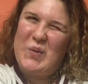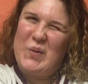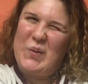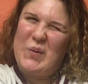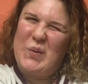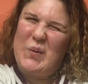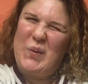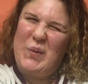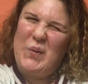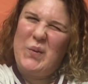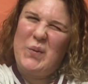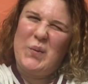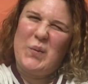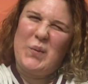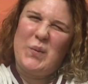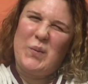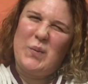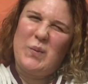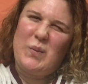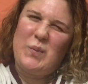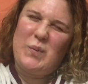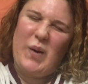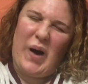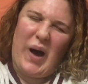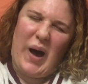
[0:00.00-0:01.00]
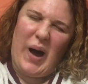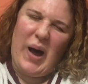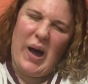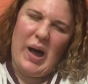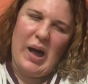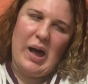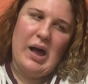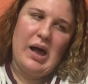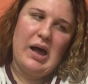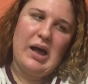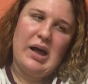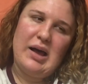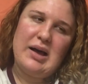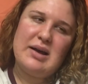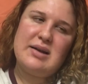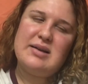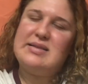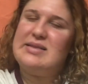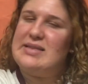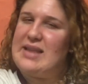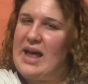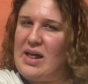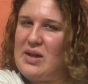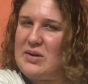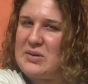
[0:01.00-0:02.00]
ooh, wow,
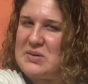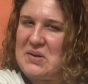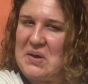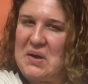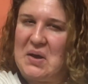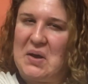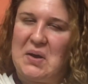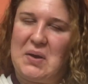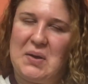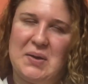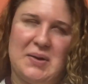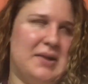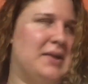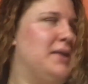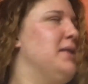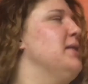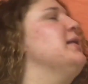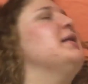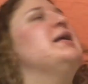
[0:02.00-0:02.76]
that was good.